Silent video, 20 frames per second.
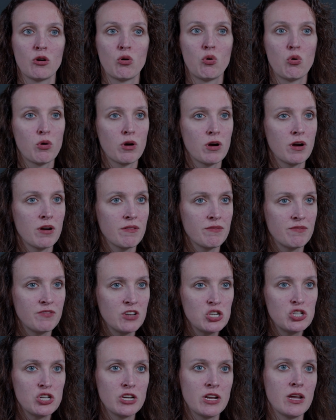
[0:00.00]
core
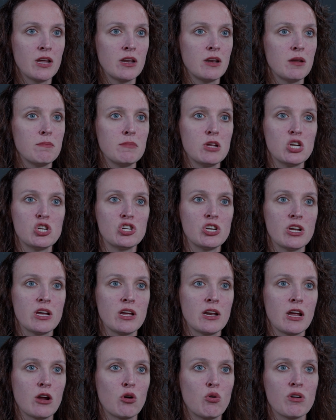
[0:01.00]
vision,
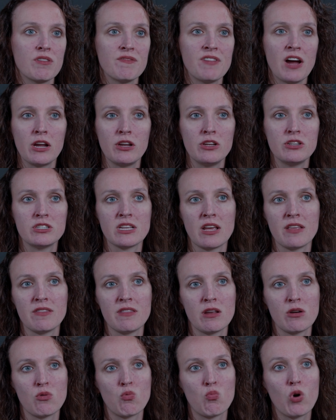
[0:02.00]
mission, and core values,
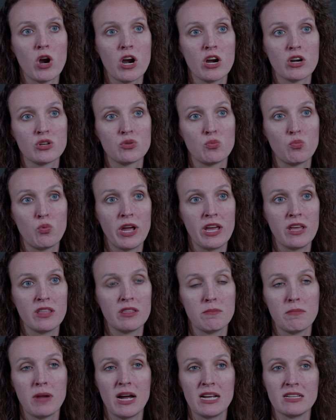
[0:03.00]
and then worked with
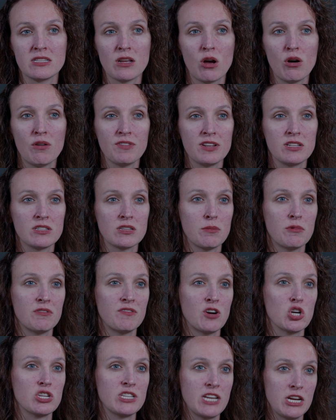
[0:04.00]
myself and some
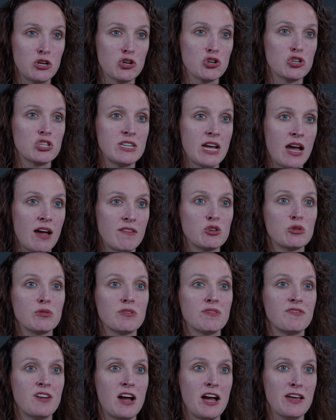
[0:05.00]
of our senior staff to
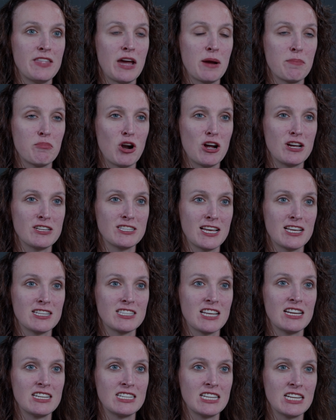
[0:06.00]
refine that process
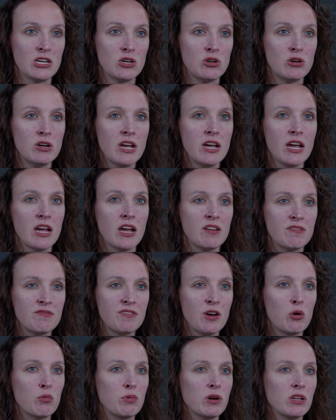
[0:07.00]
until it
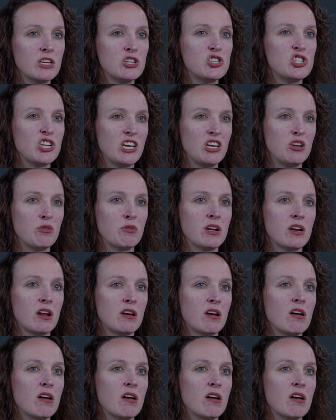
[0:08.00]
felt really genuine and